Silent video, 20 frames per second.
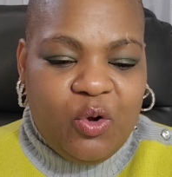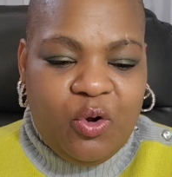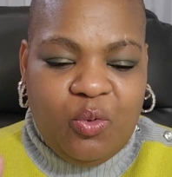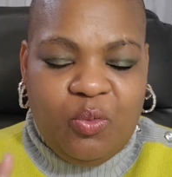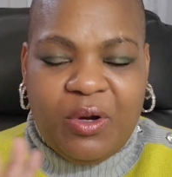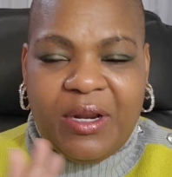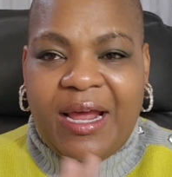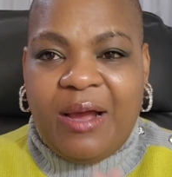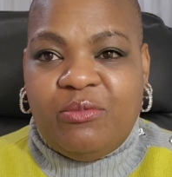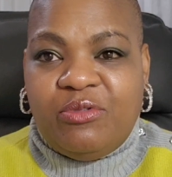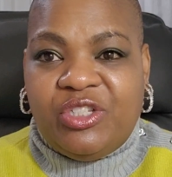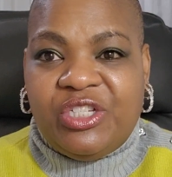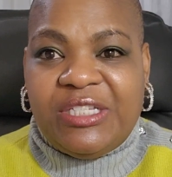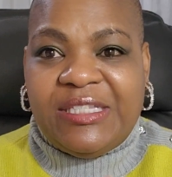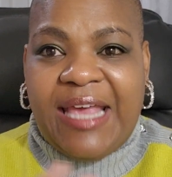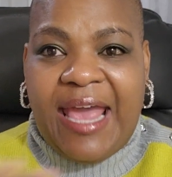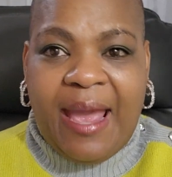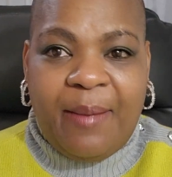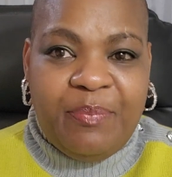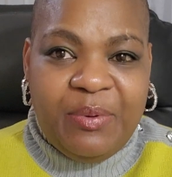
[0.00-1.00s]
Or what I was
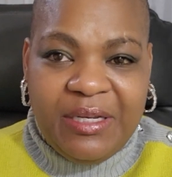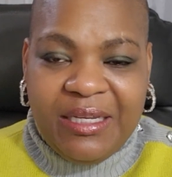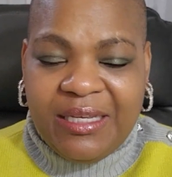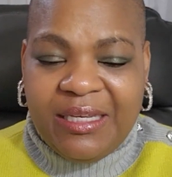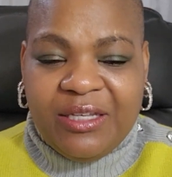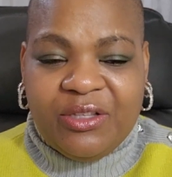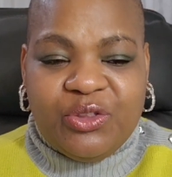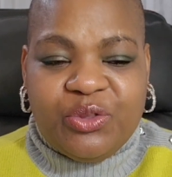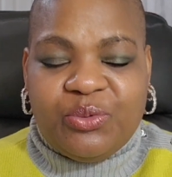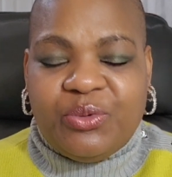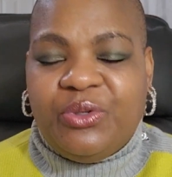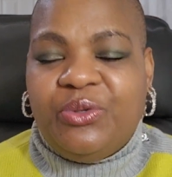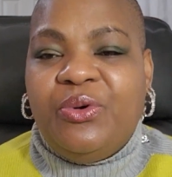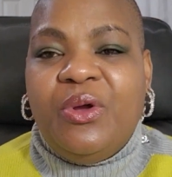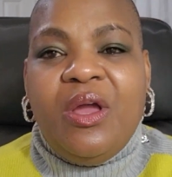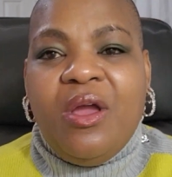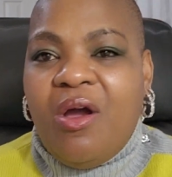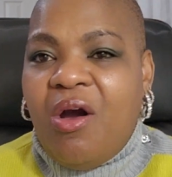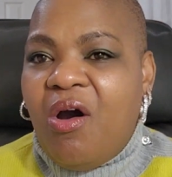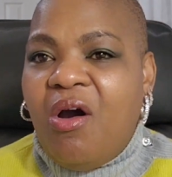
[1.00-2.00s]
just happy to get through,
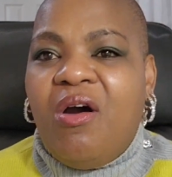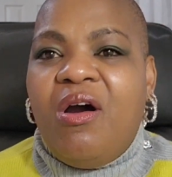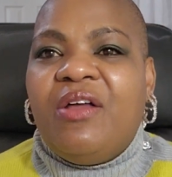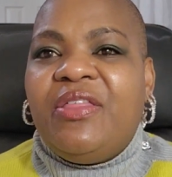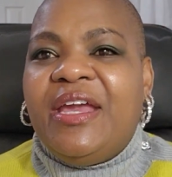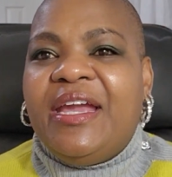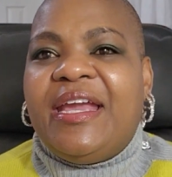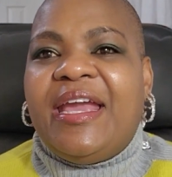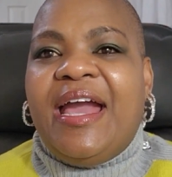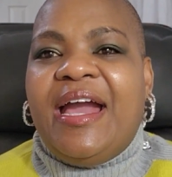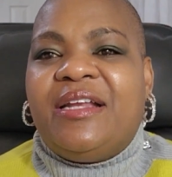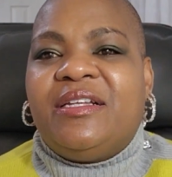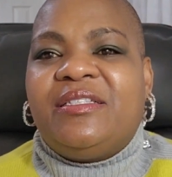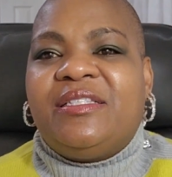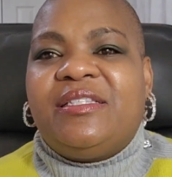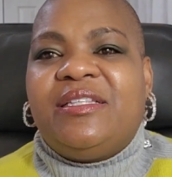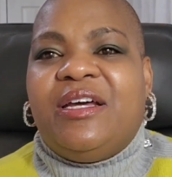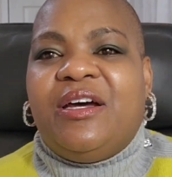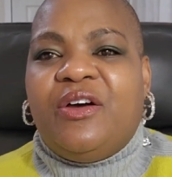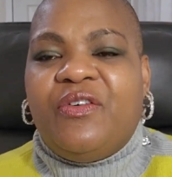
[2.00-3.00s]
all that kind of
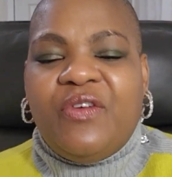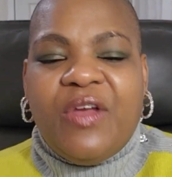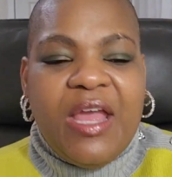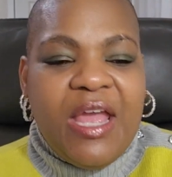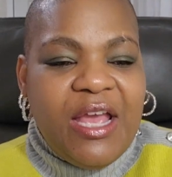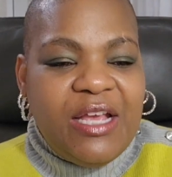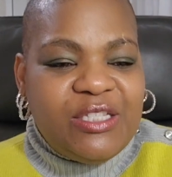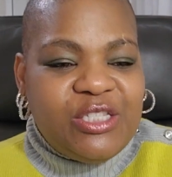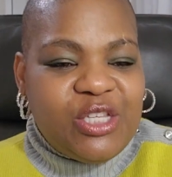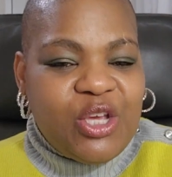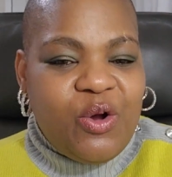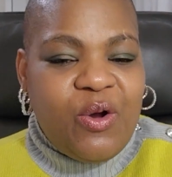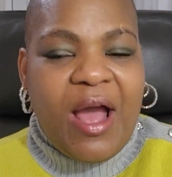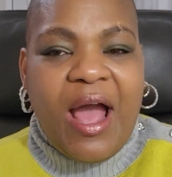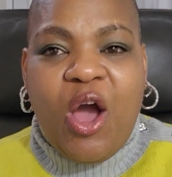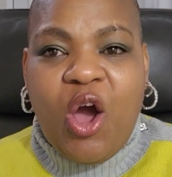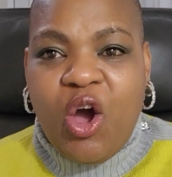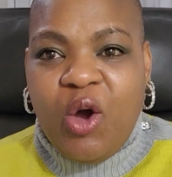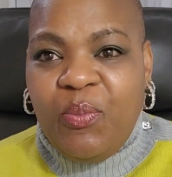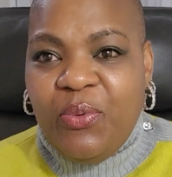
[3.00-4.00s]
stuff. So
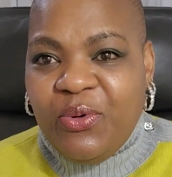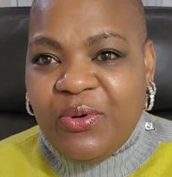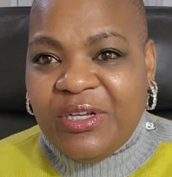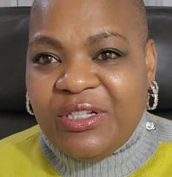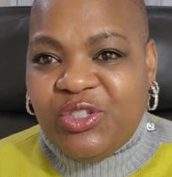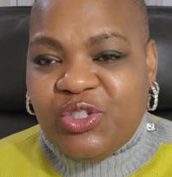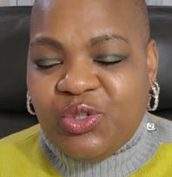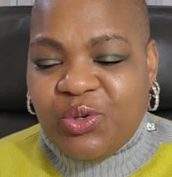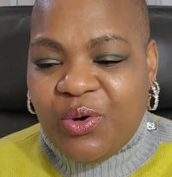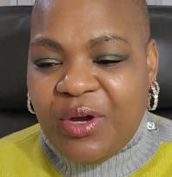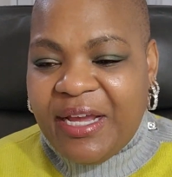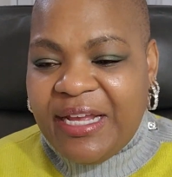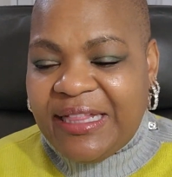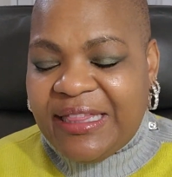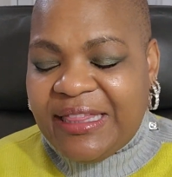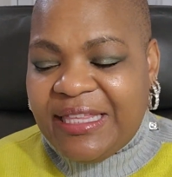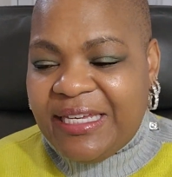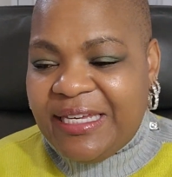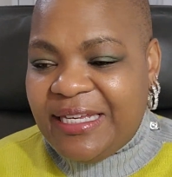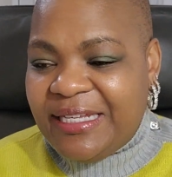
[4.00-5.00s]
I hope you
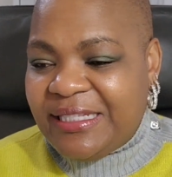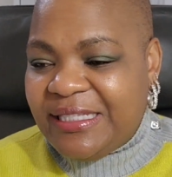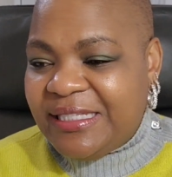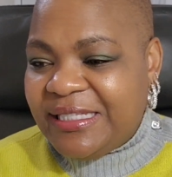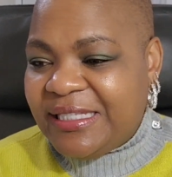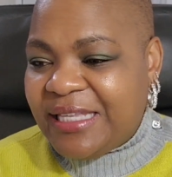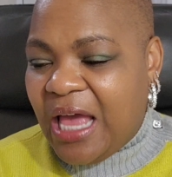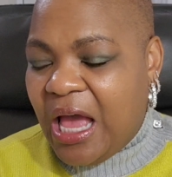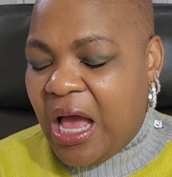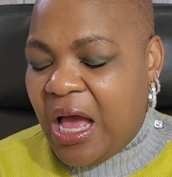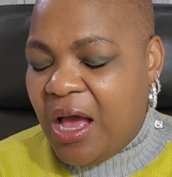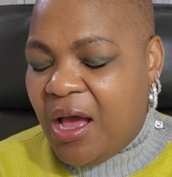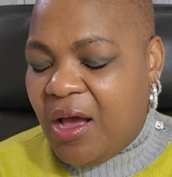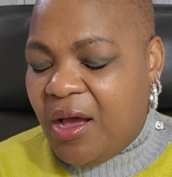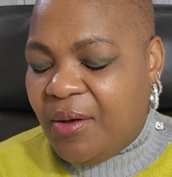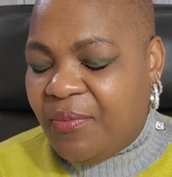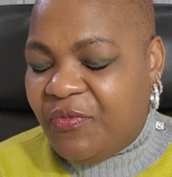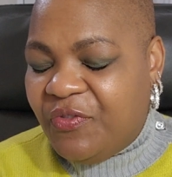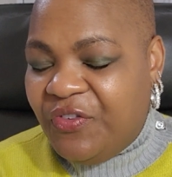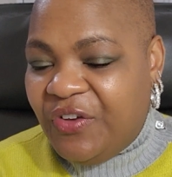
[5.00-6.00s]
enjoyed this
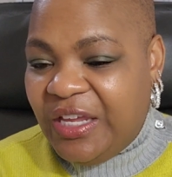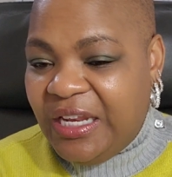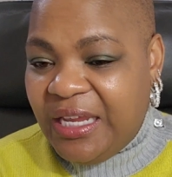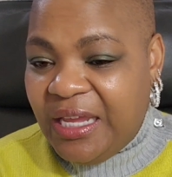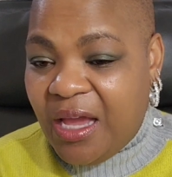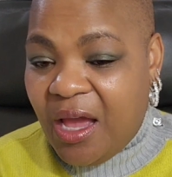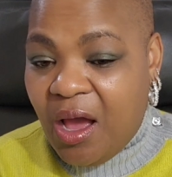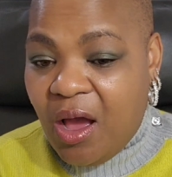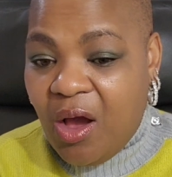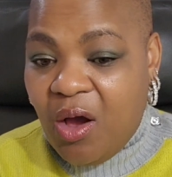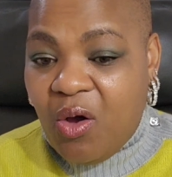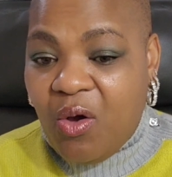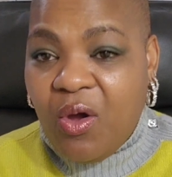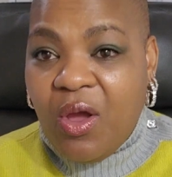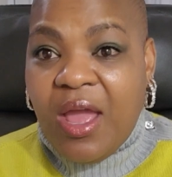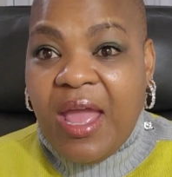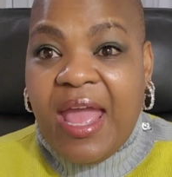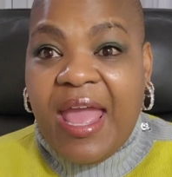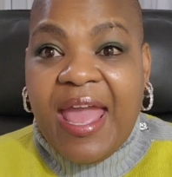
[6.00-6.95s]
video.